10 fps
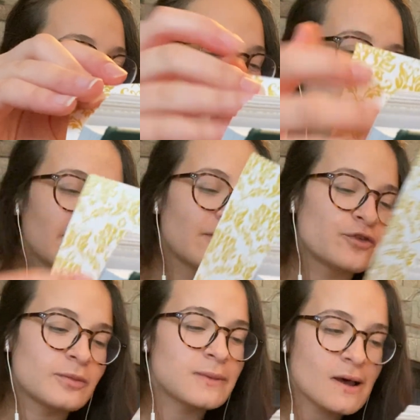Thank you
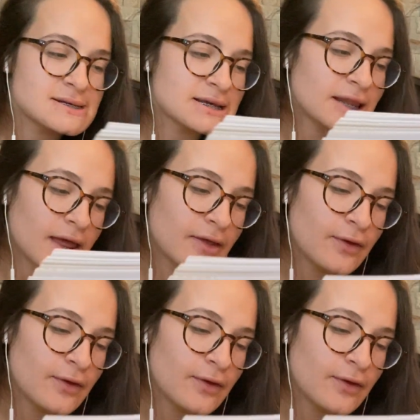for pausing. Thank